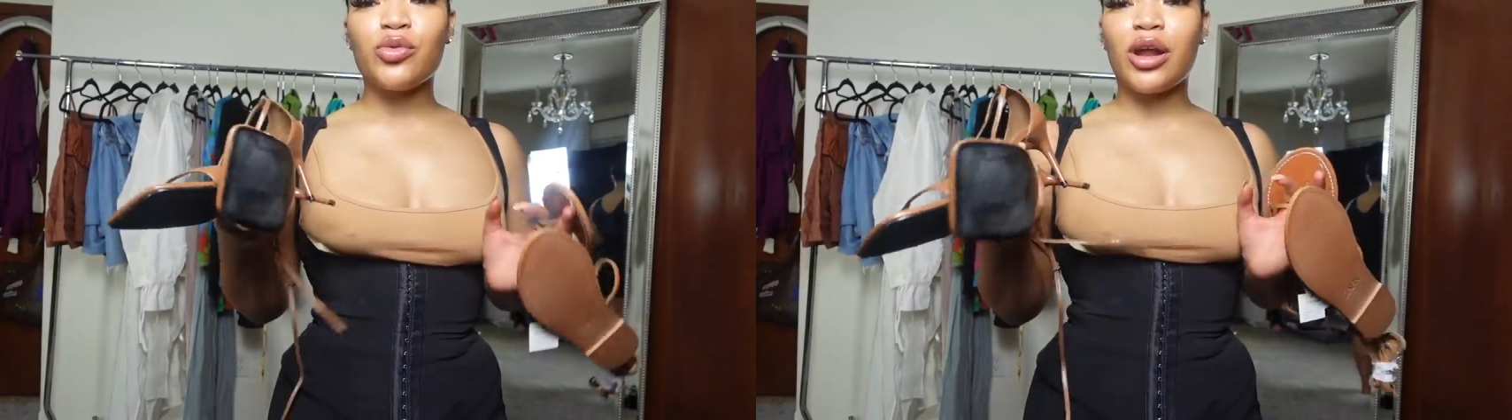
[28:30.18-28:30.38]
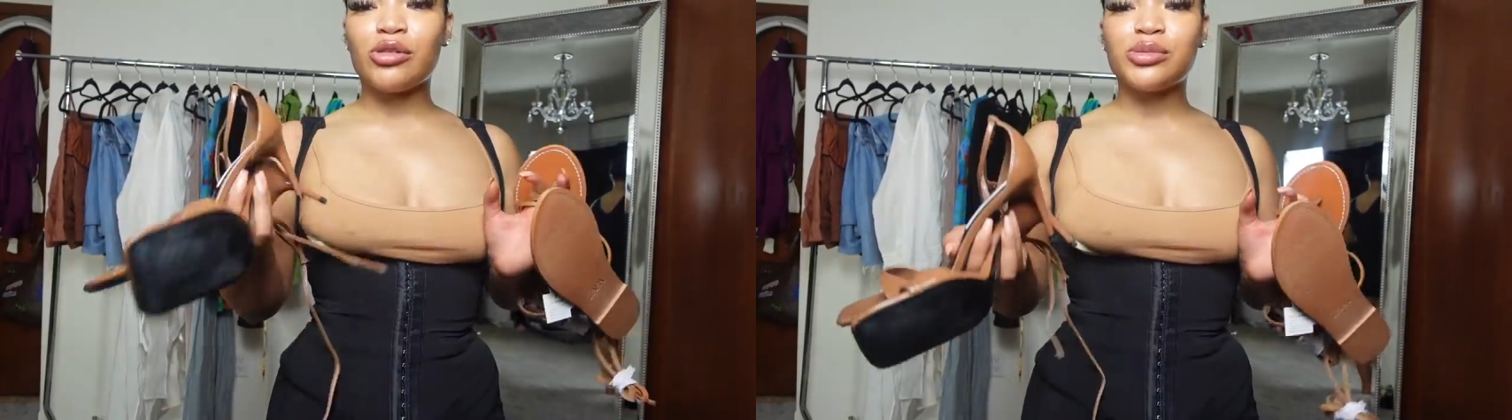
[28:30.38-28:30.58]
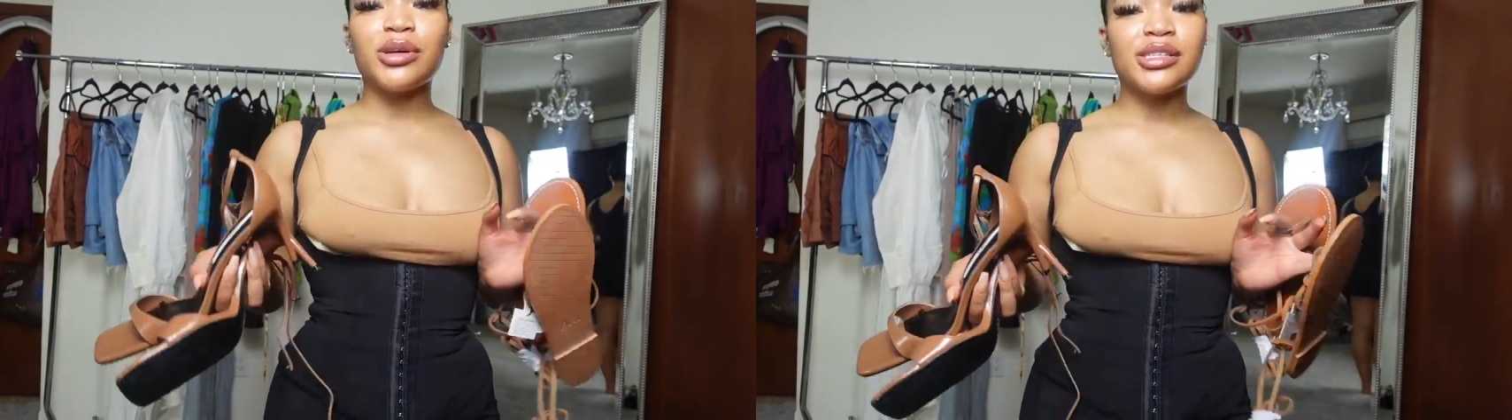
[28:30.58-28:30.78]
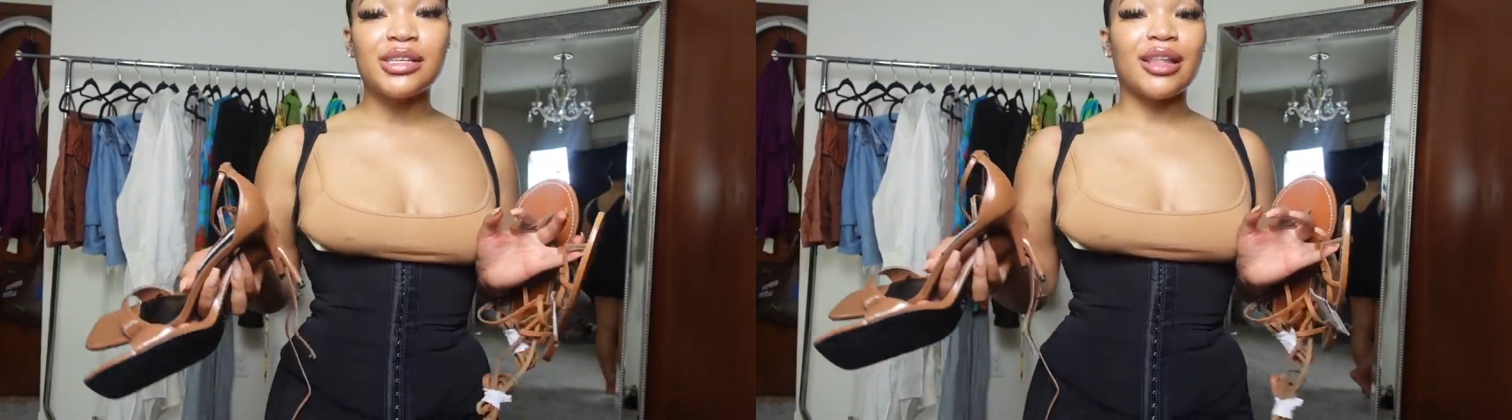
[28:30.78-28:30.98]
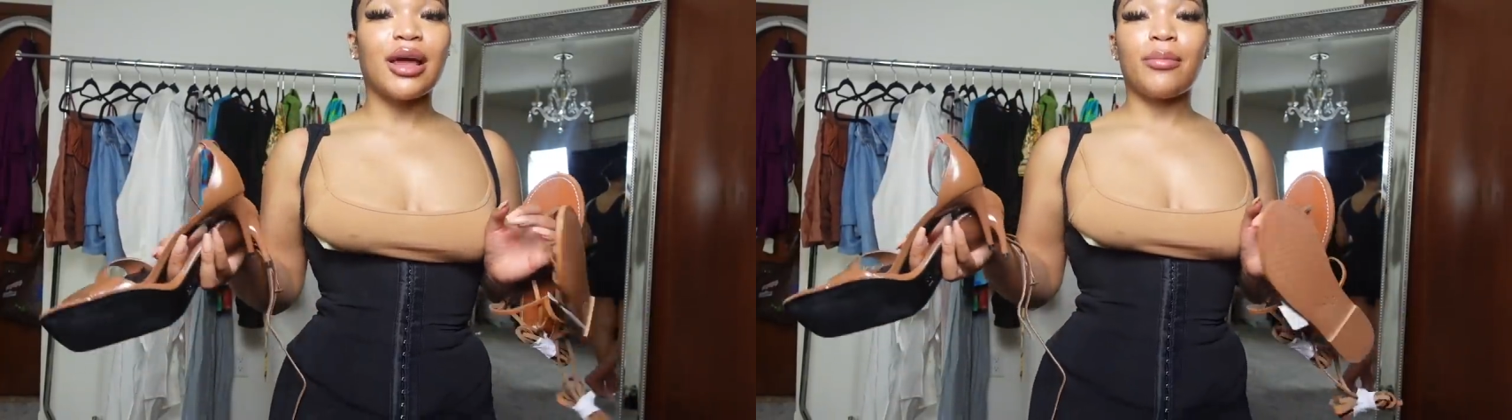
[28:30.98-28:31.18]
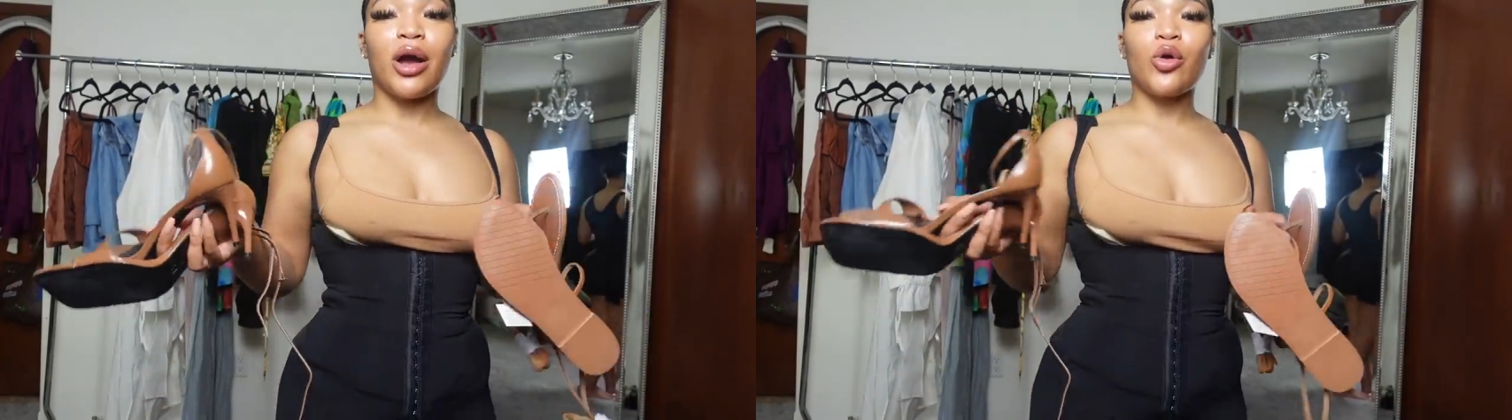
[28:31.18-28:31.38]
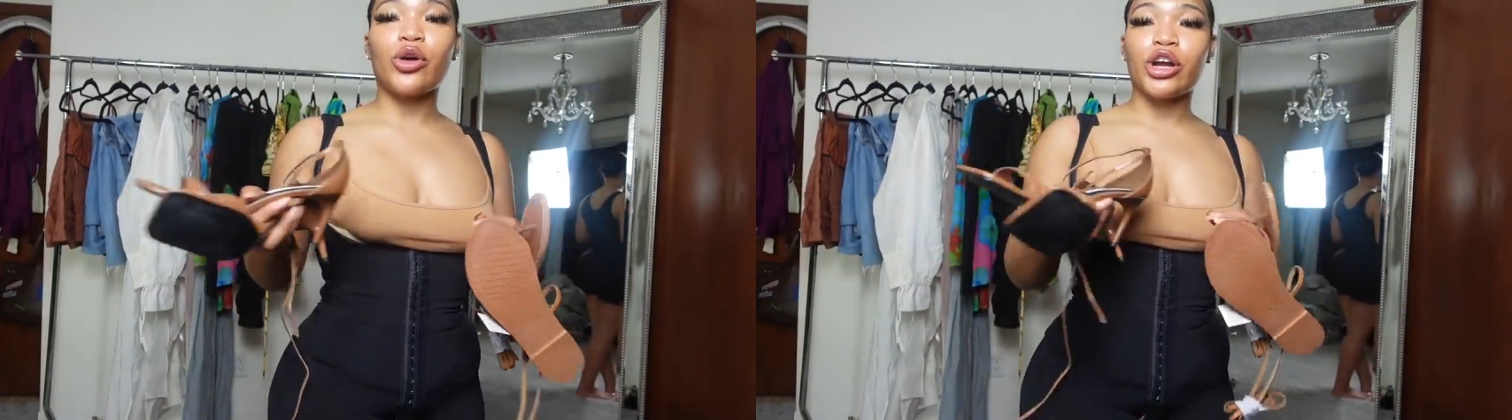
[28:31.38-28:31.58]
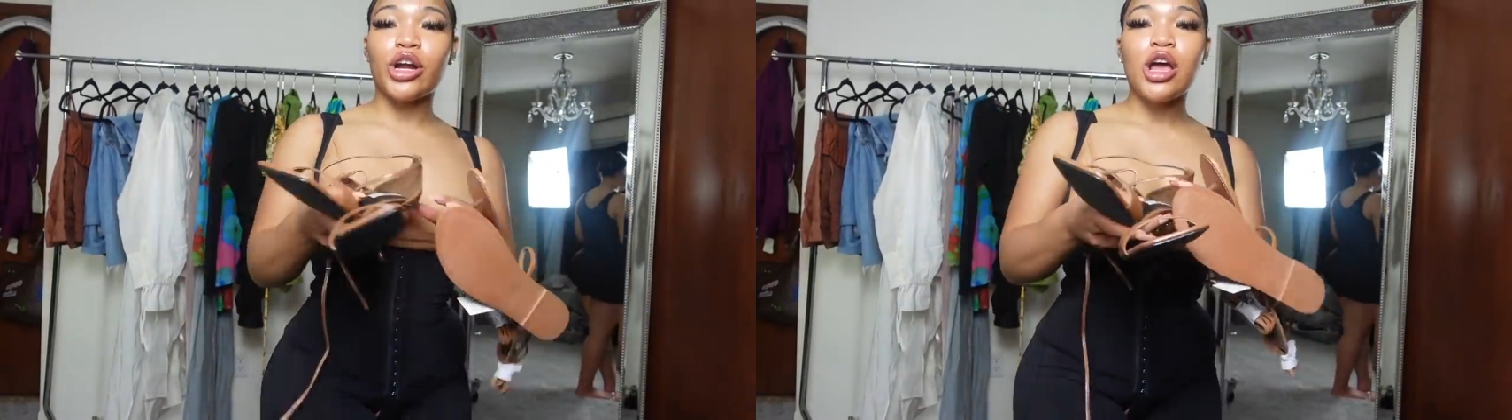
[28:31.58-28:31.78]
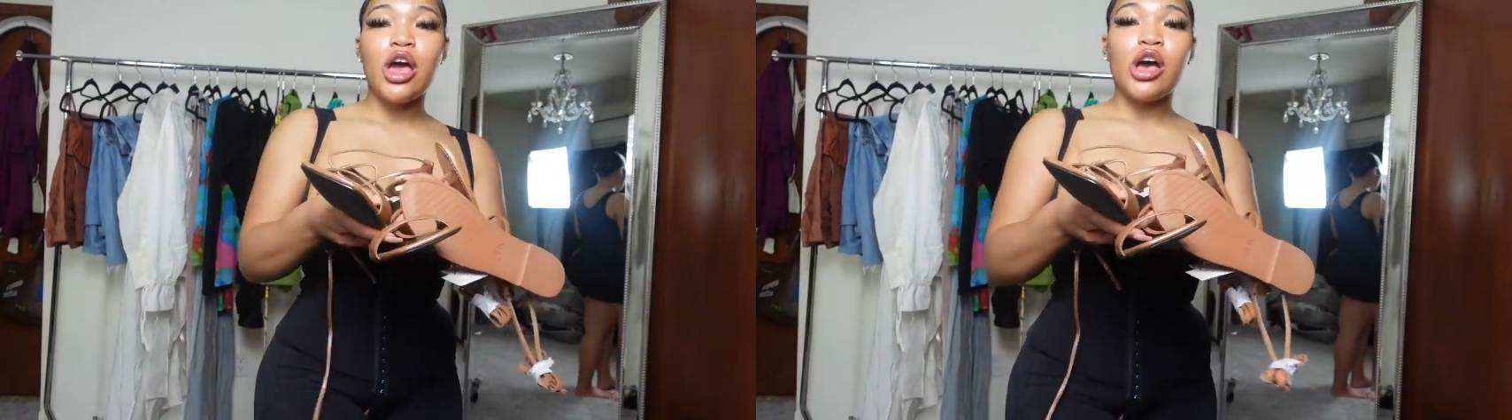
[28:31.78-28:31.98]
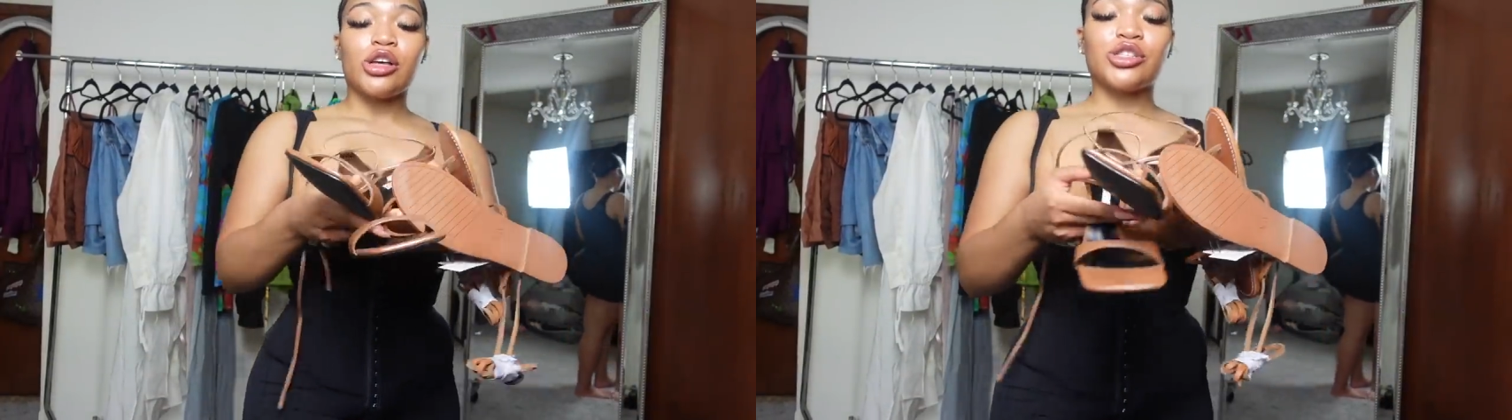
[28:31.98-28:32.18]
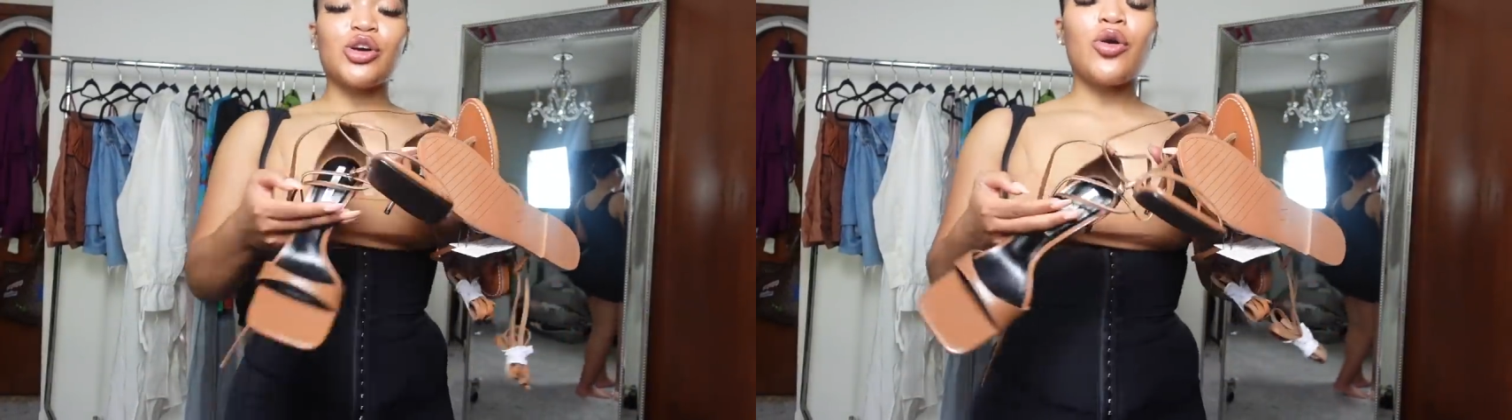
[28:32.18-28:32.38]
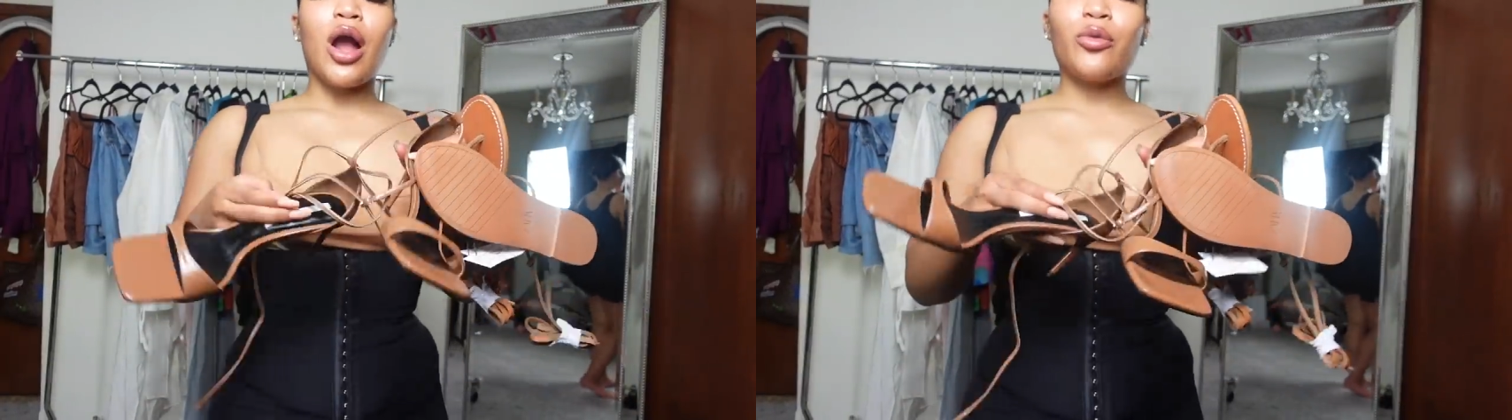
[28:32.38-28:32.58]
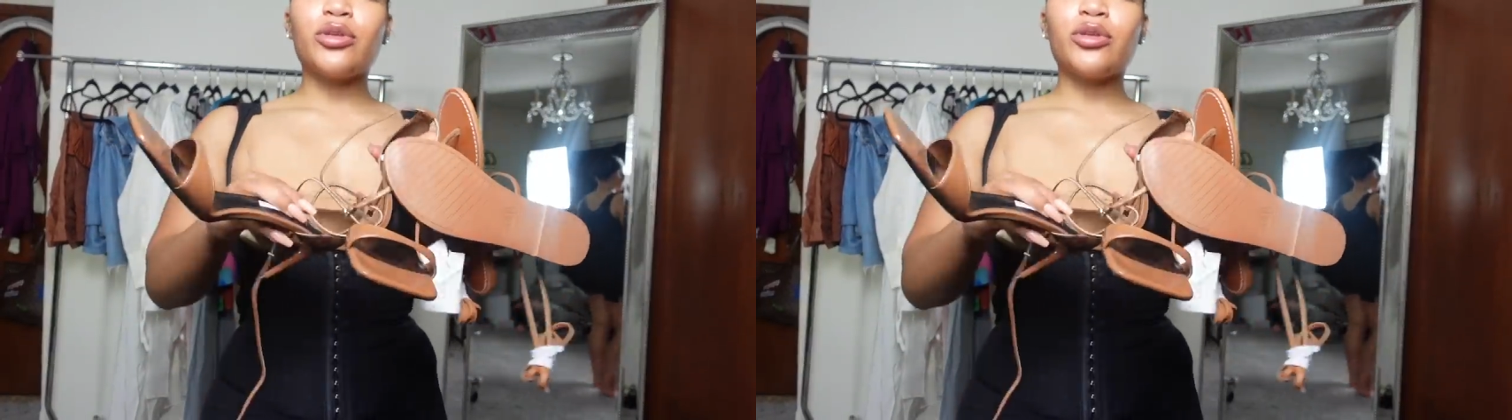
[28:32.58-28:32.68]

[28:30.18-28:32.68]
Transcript: when I was placing like my order. So